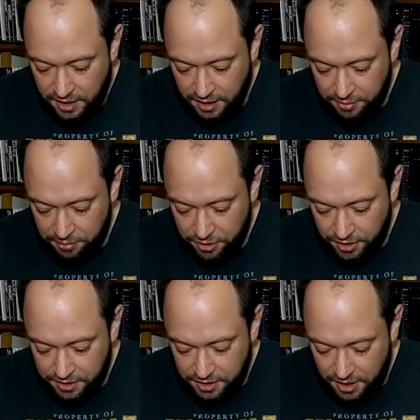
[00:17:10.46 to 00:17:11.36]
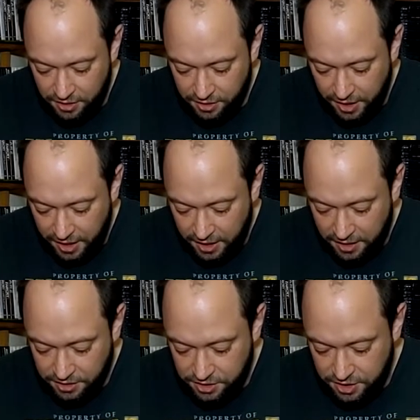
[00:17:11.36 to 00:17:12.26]
I'm going to put it in his other
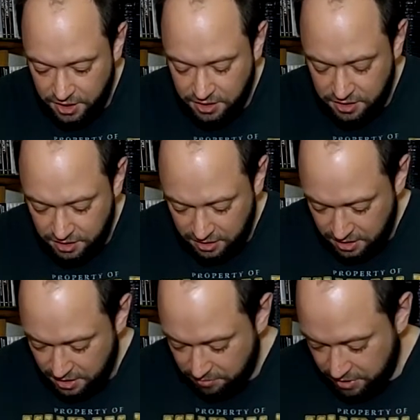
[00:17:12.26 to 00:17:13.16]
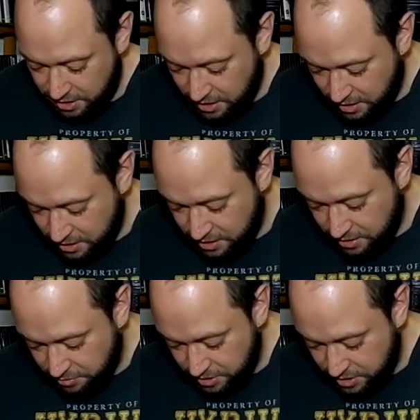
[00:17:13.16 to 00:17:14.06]
hand, just because of
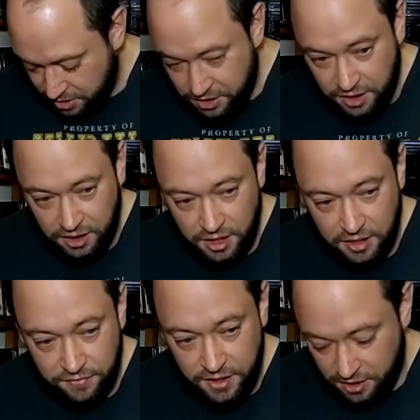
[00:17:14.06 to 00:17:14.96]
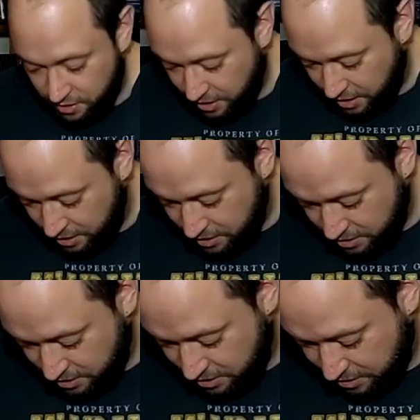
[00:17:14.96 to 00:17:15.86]
the positioning of the other
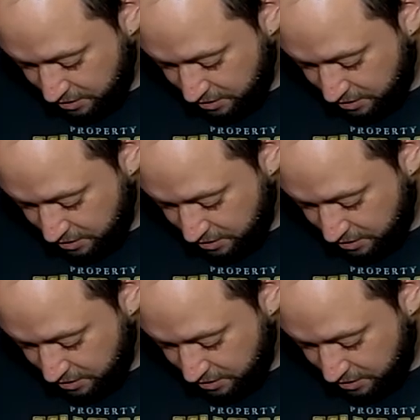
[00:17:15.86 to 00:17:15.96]
hand.